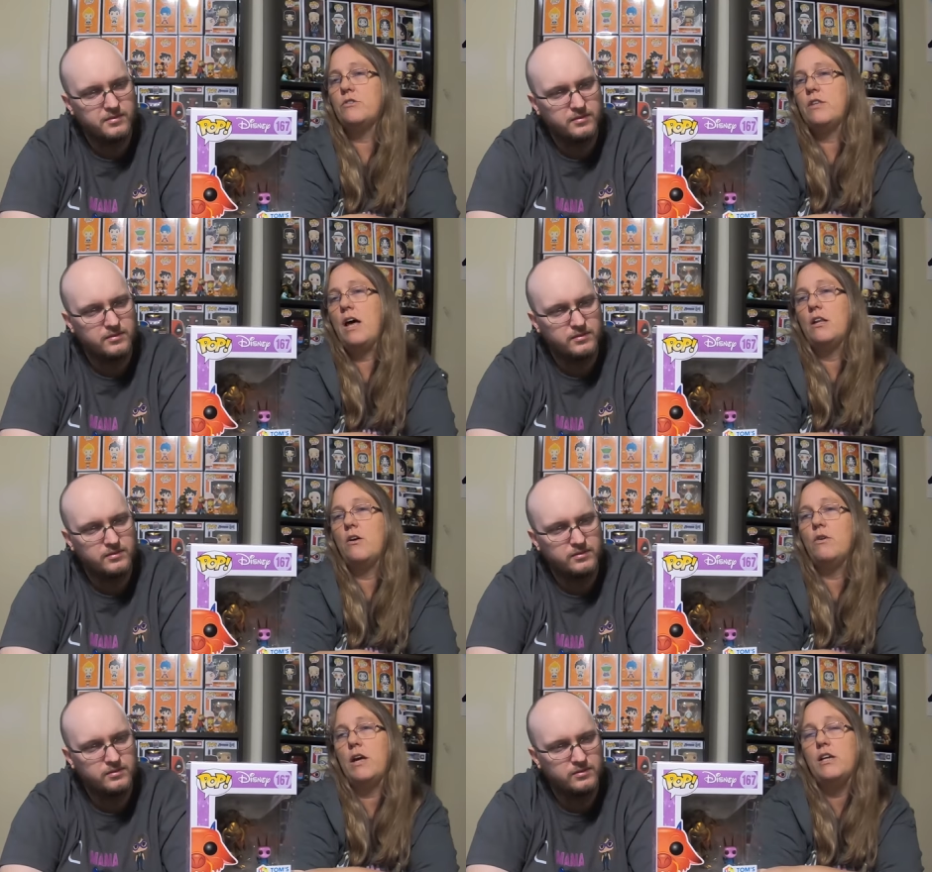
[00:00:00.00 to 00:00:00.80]
Speaker 1: to that
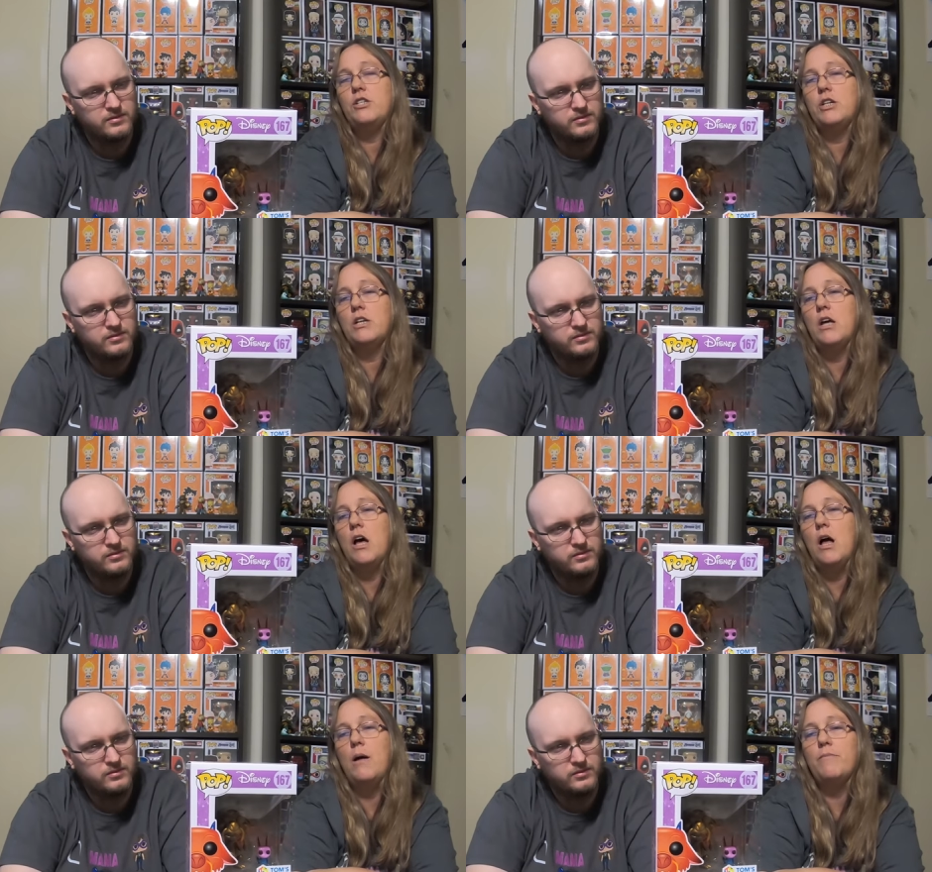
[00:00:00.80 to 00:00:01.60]
location.
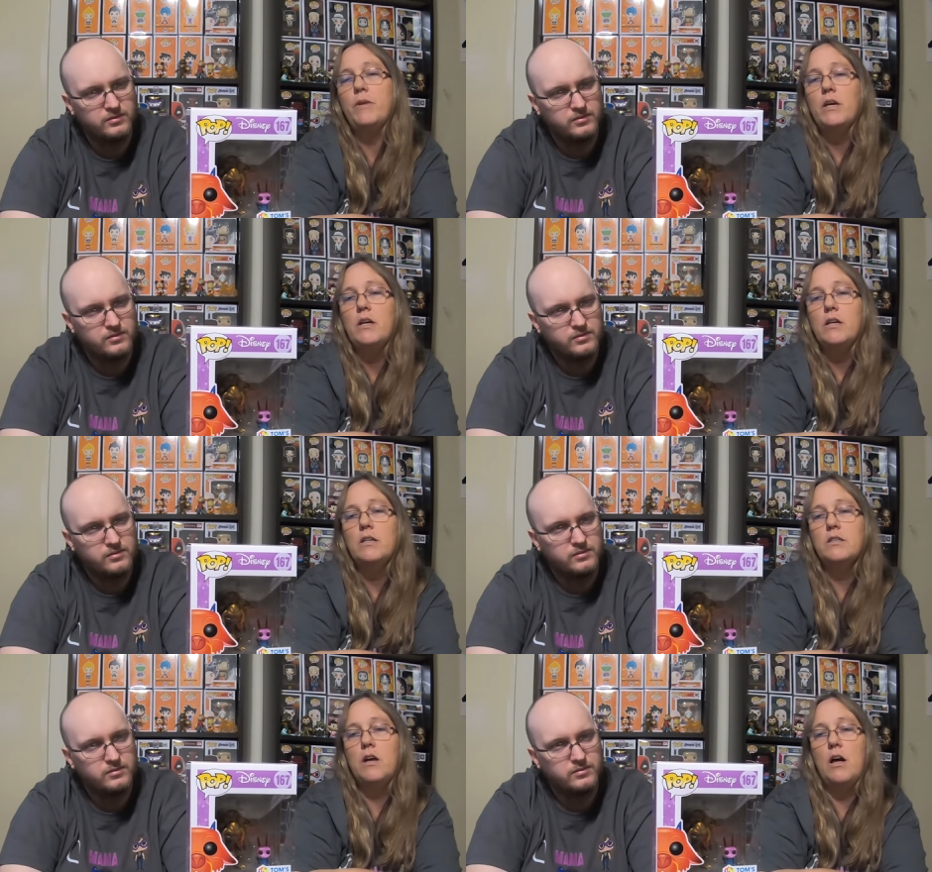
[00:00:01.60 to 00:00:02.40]
Um,
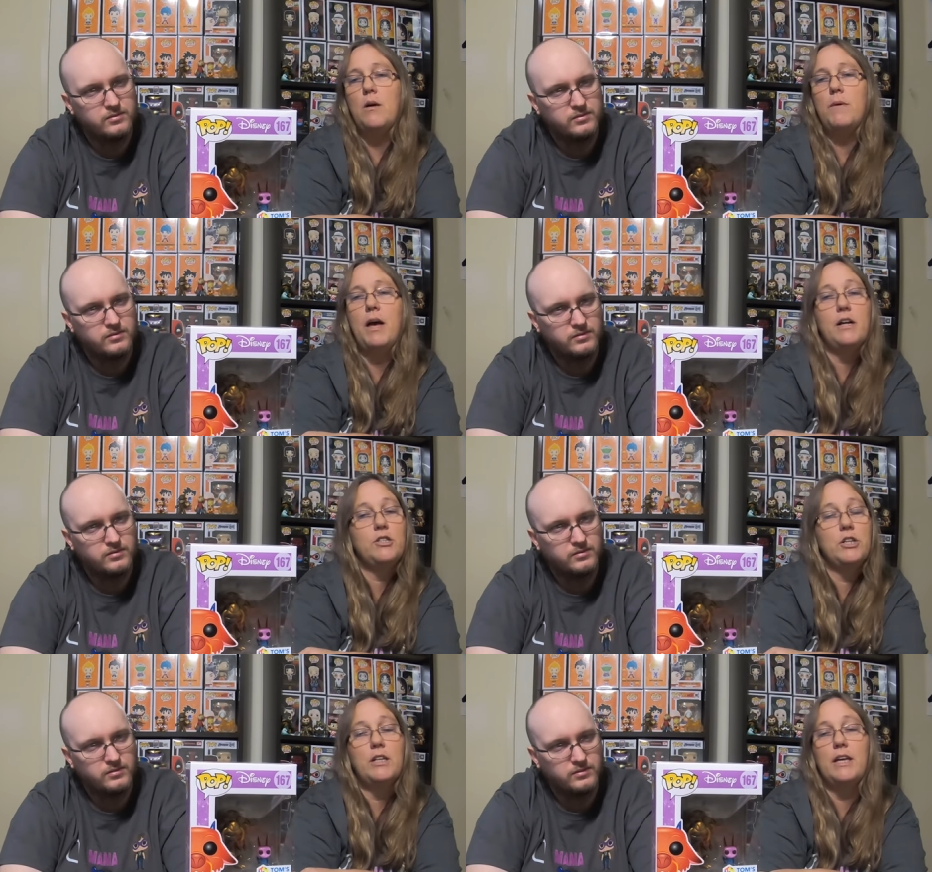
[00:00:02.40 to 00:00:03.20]
Tom
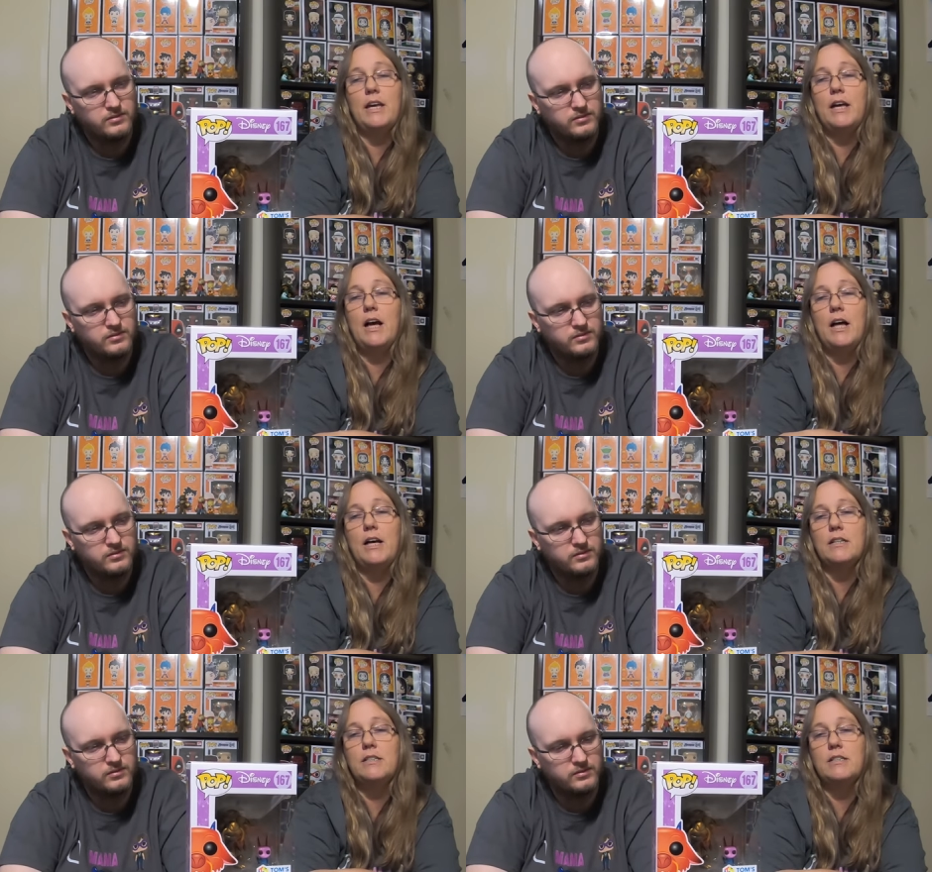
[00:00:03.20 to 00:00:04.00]
actually
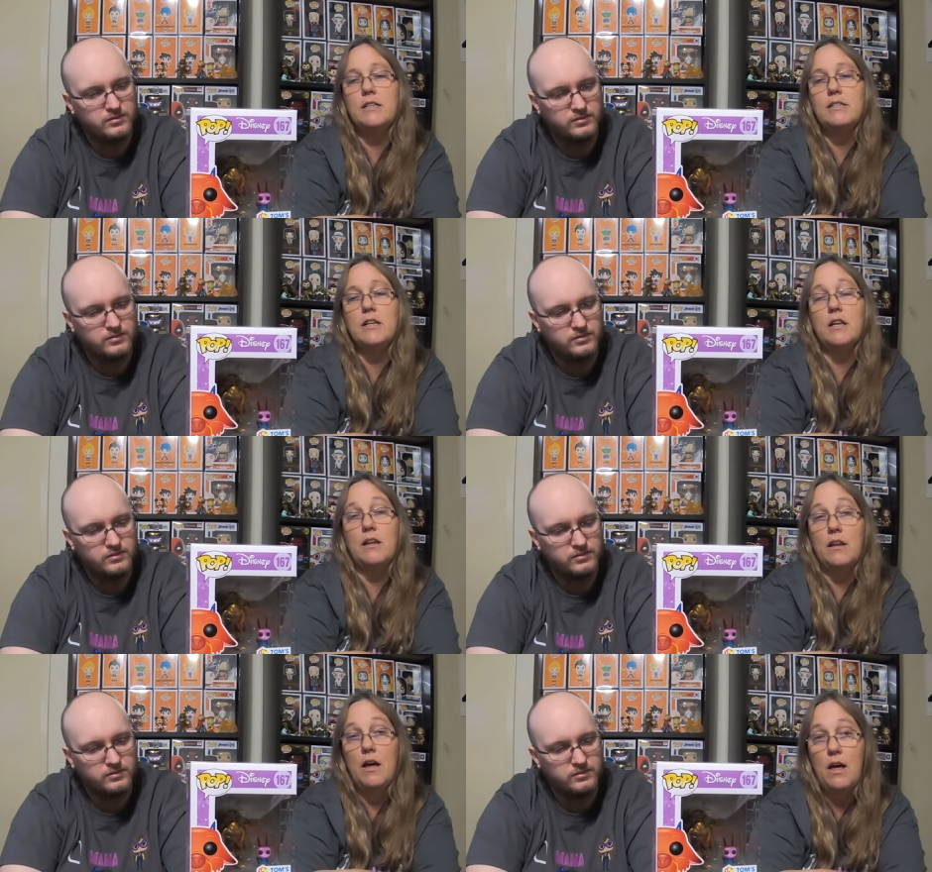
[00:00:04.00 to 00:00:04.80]
uh, does a
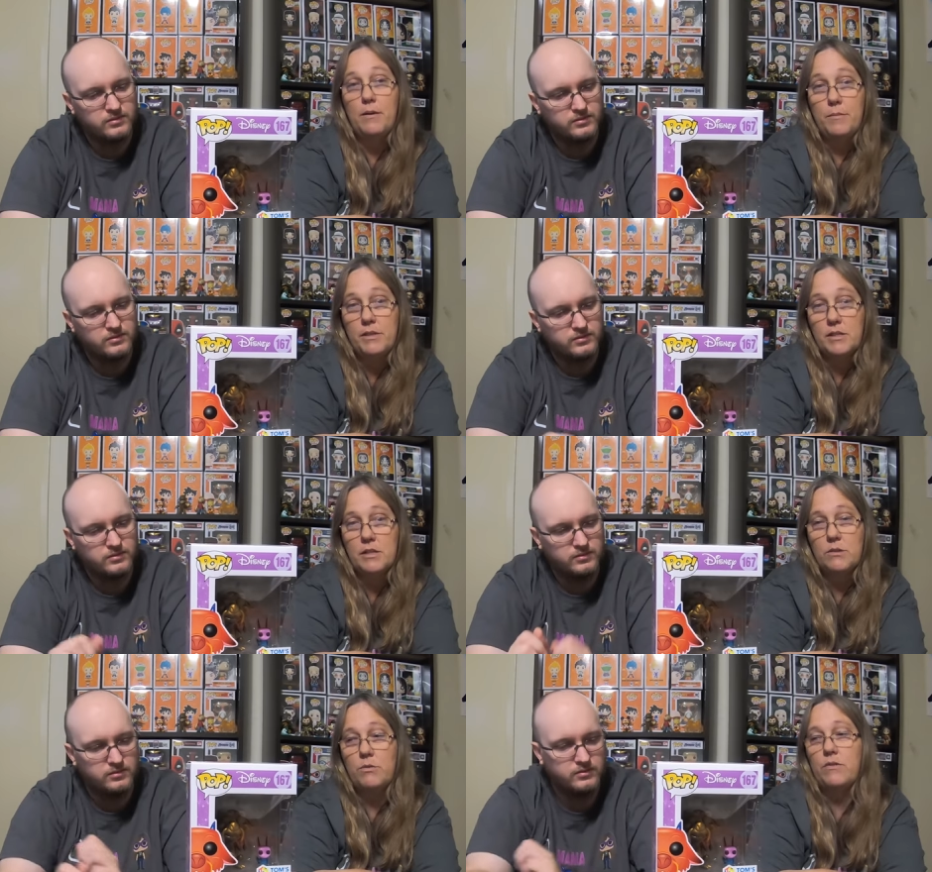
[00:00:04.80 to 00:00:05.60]
lot of
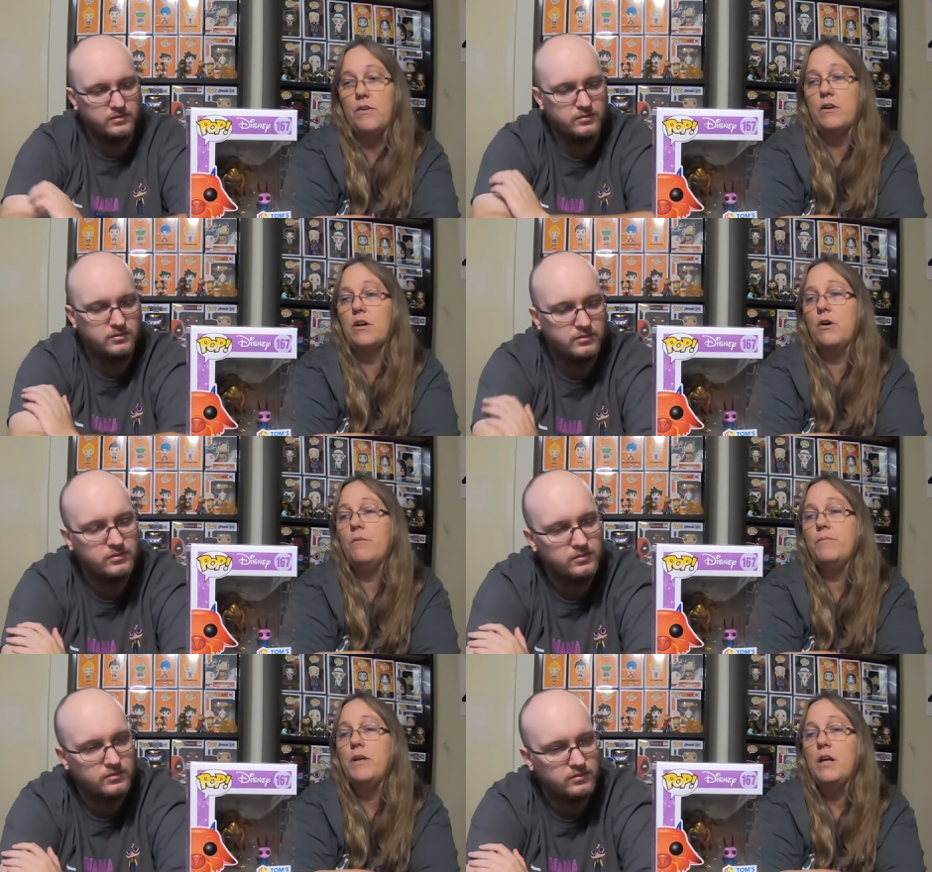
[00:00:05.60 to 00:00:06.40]
business with Funko.